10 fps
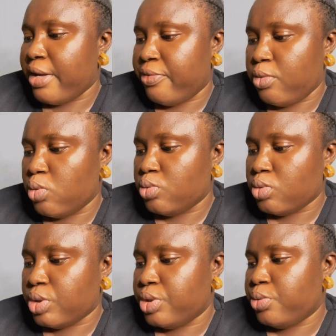phone
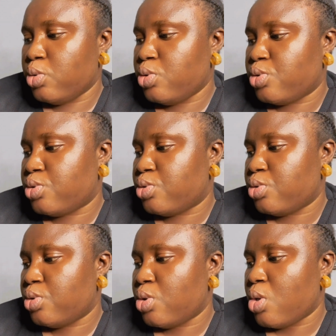on the road.
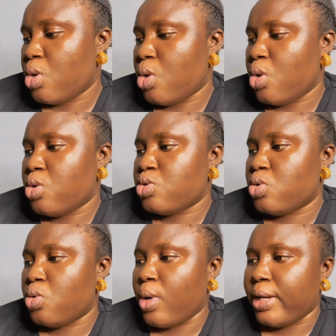
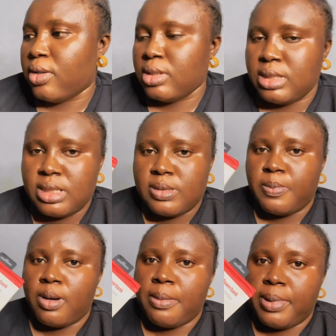So I got this
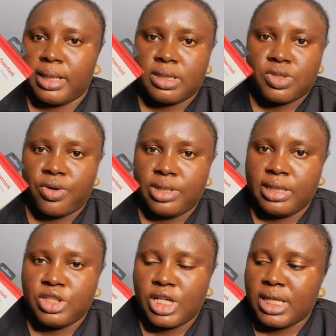power bank. It's currently
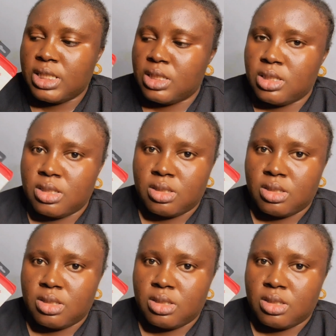charging.